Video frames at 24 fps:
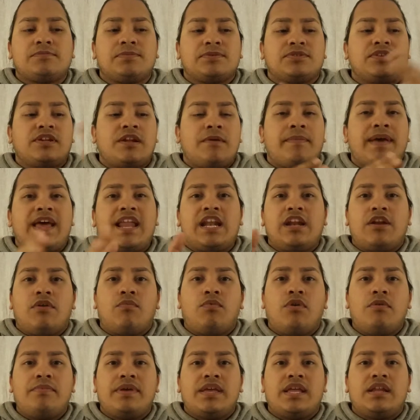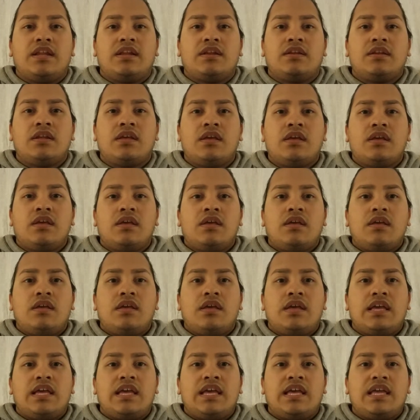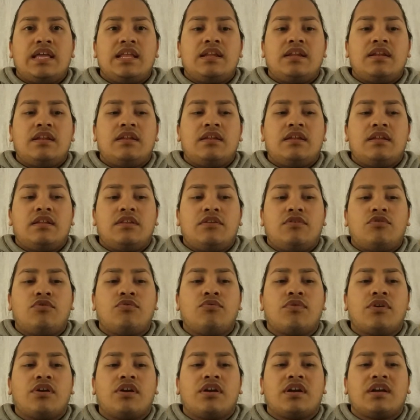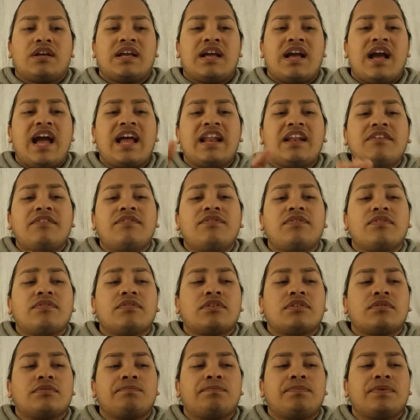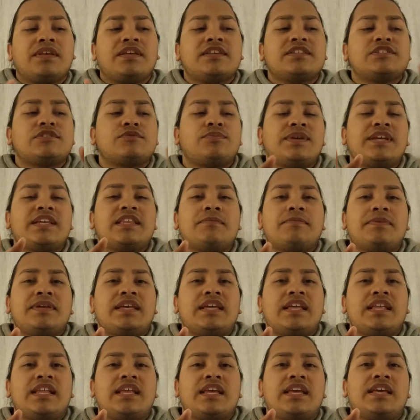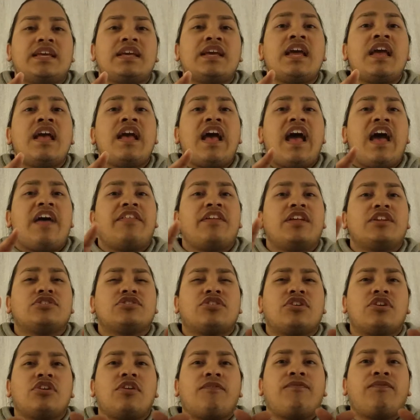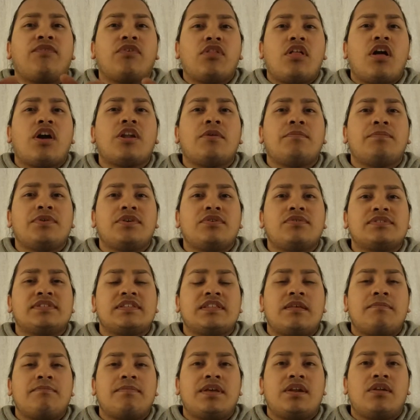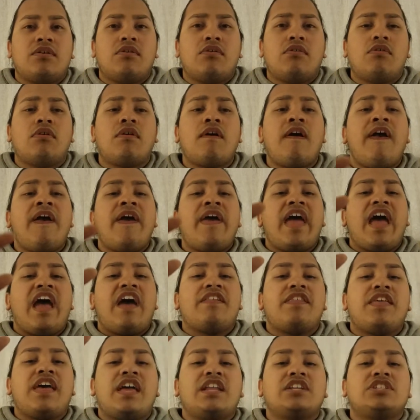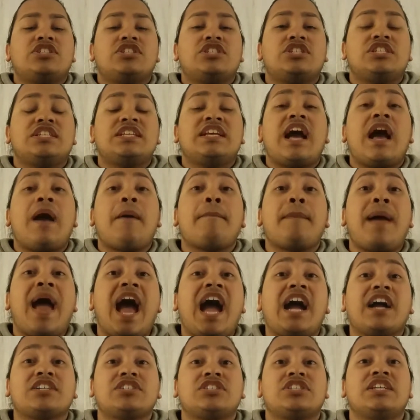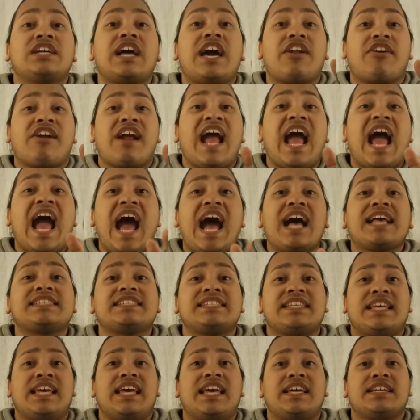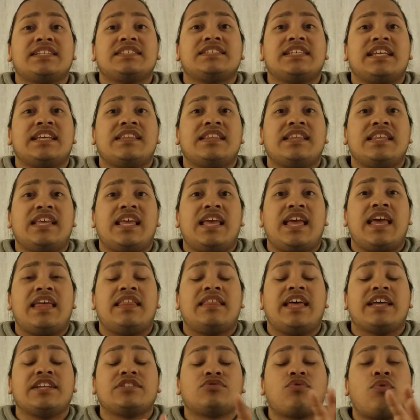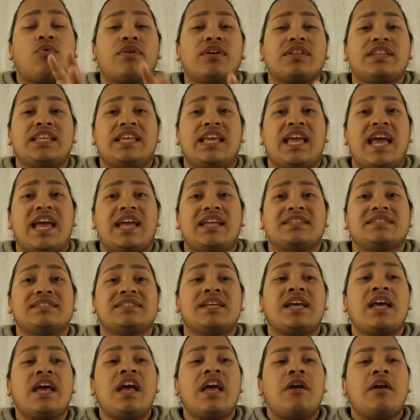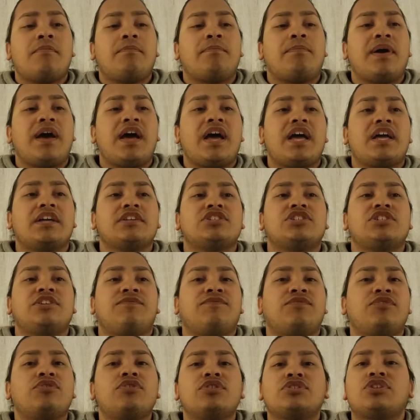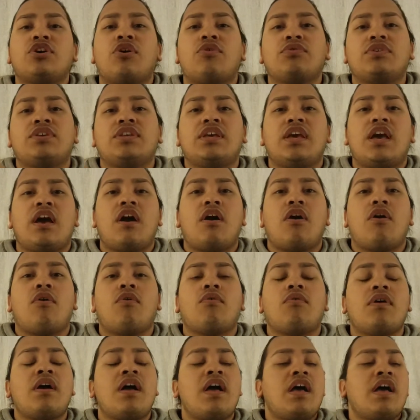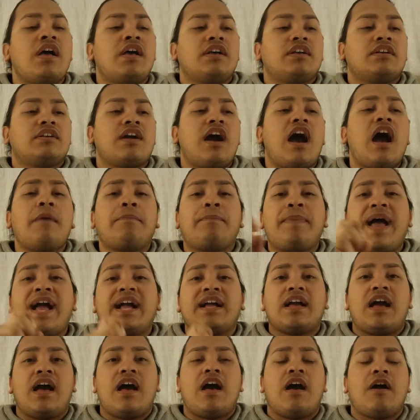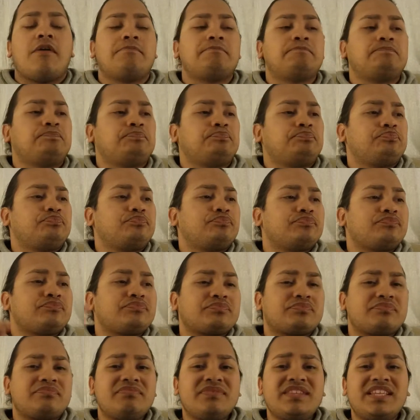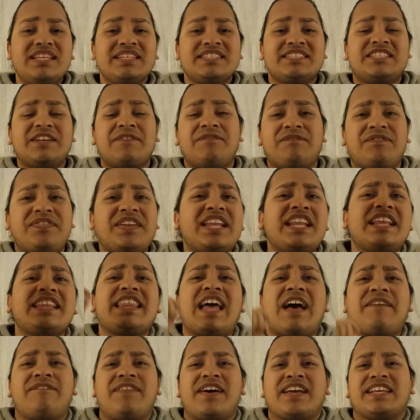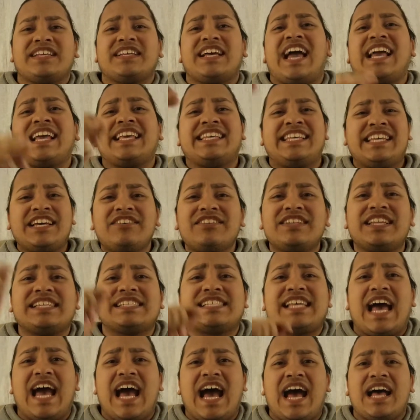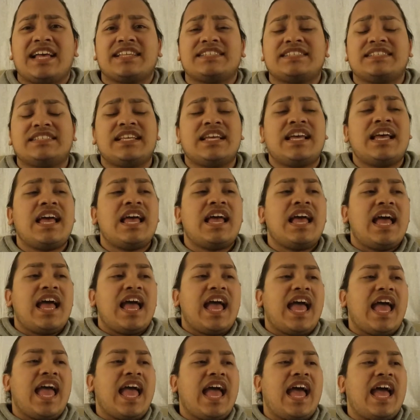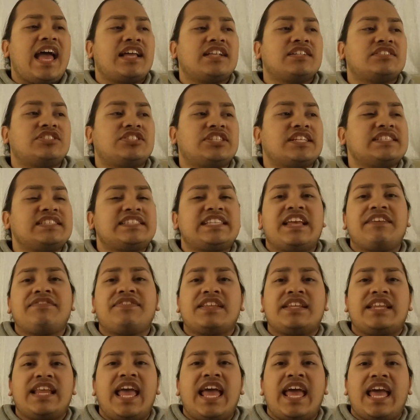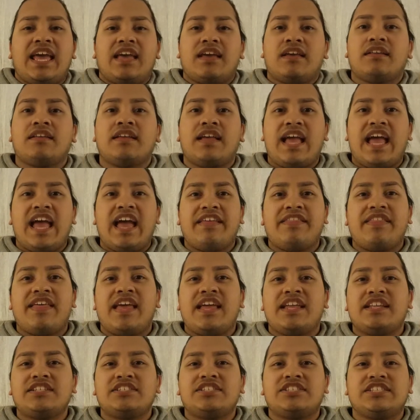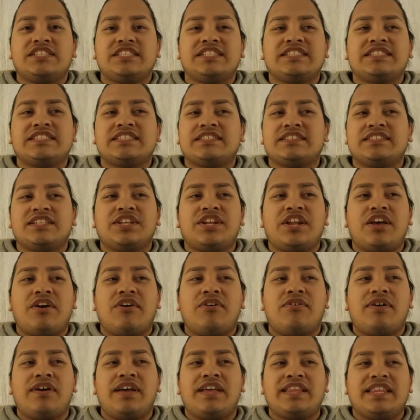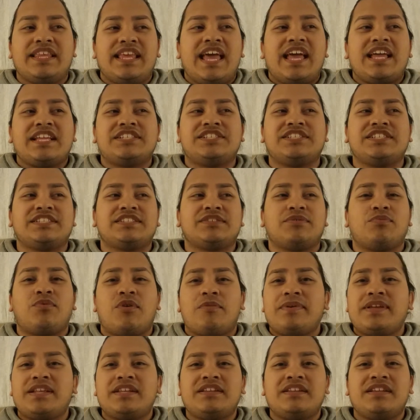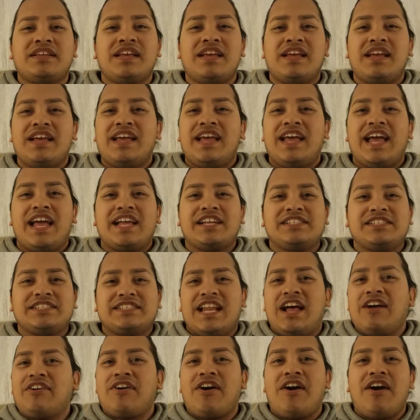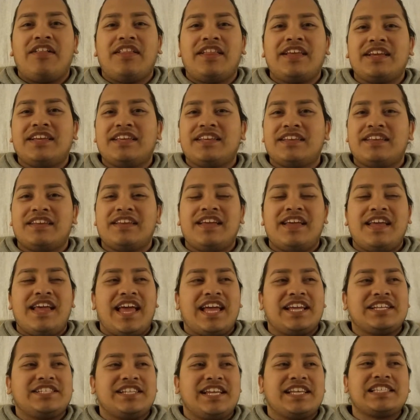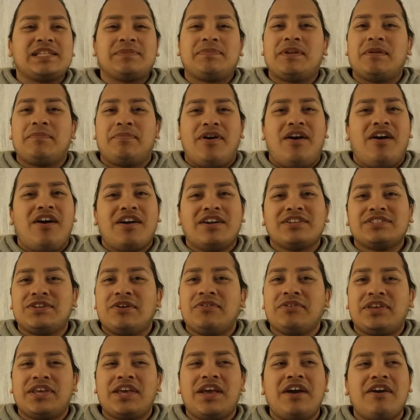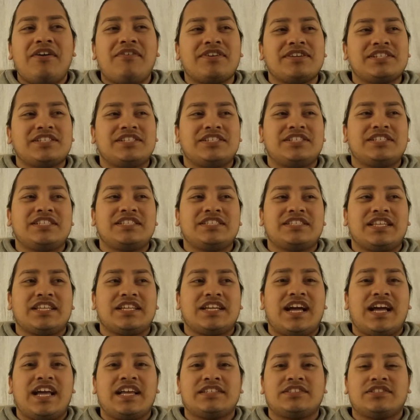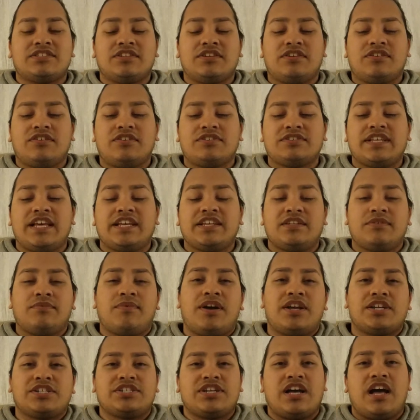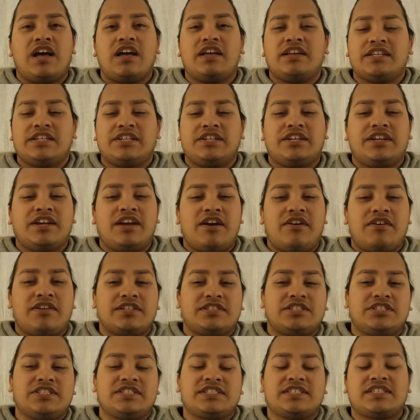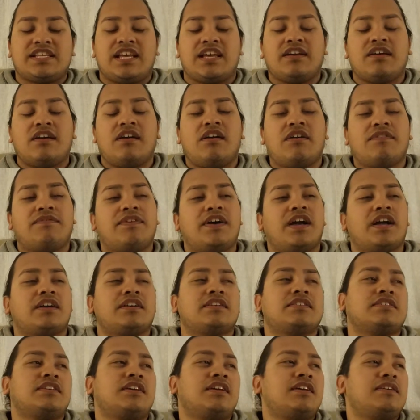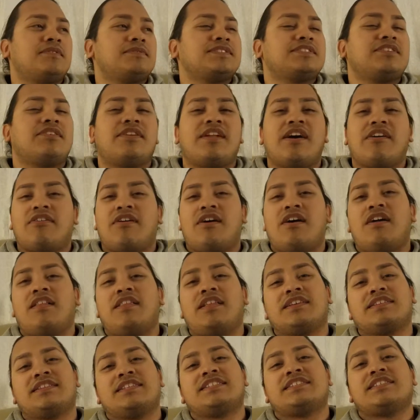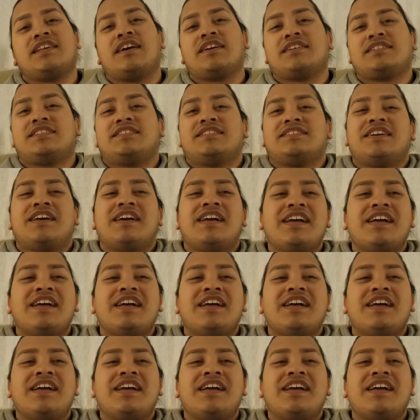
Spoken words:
between a man and a woman, in who were kind of being sweet in the beginning, and then turned to full on abuse in the middle, and then she actually got her ass kicked like toward the end, but she flew to Tokyo, got back up, defeated that fucking guy, killed his ass, and just saved the day. And then she's, you know, in the end, she's a woman, and she's an alcoholic, and she ends up in a bar in Tokyo, and the girl's like, you want a shot? Here you go. And she's just like, oh, fuck. Still an alcoholic. This sucks.